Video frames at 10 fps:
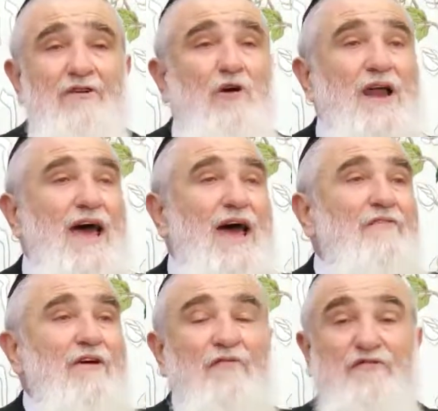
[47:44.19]
We want to
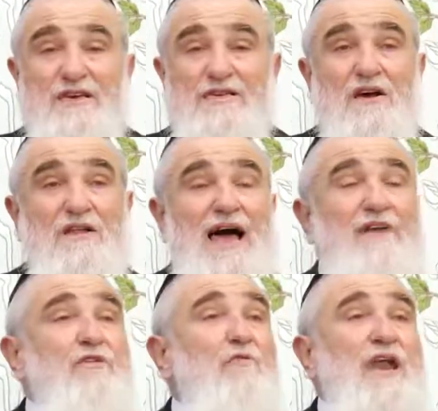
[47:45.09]
have a physical
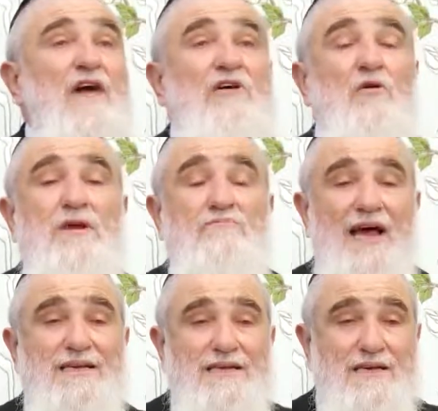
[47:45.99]
life. We want every all the
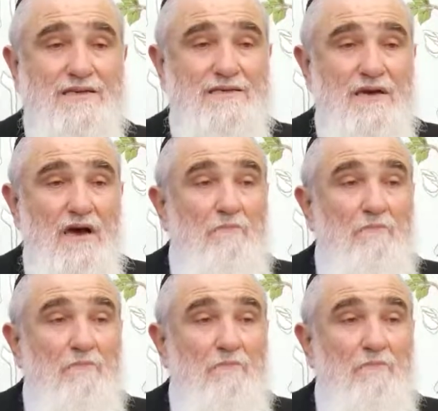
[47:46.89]
blessings.